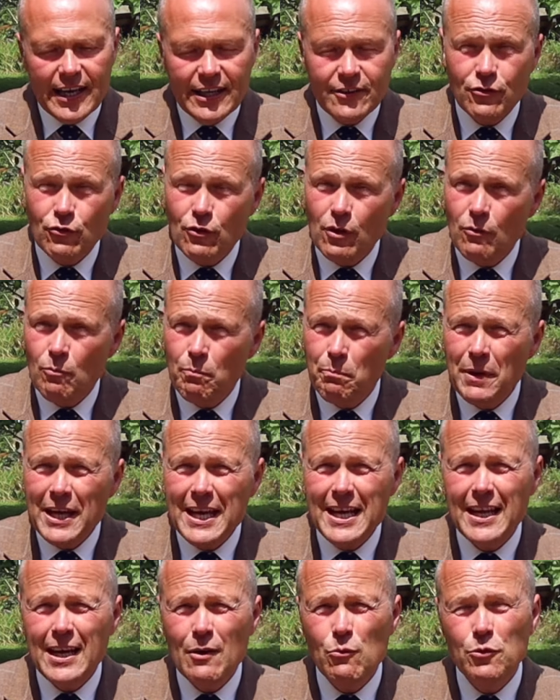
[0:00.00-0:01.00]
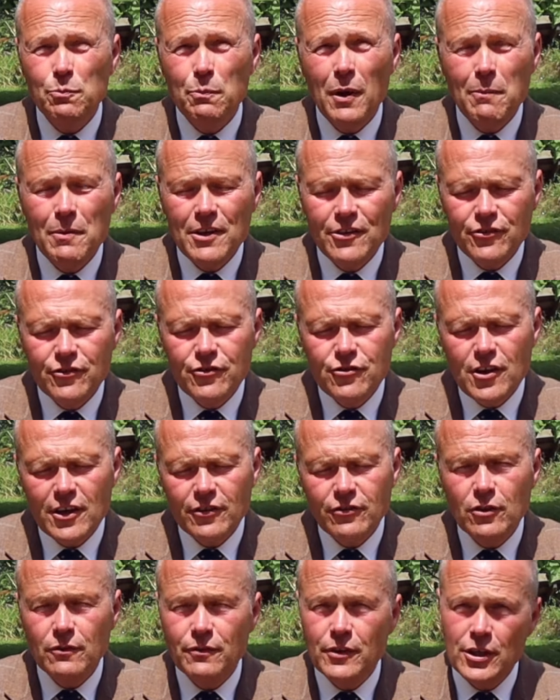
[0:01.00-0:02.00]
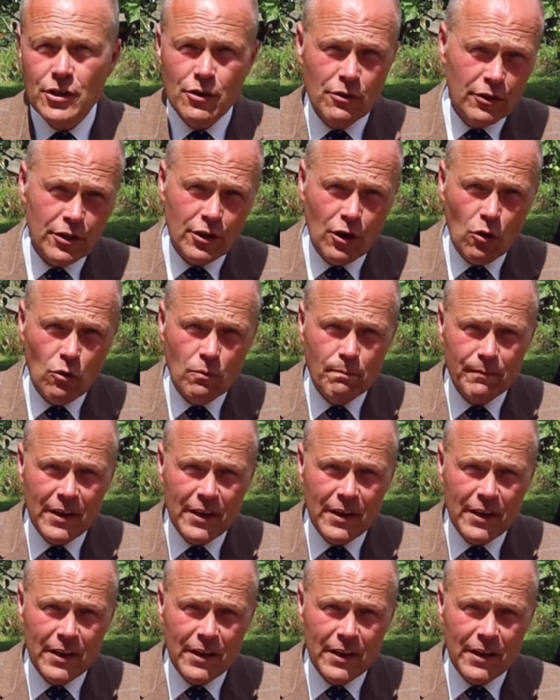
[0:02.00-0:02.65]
it's be, it was published just over a year ago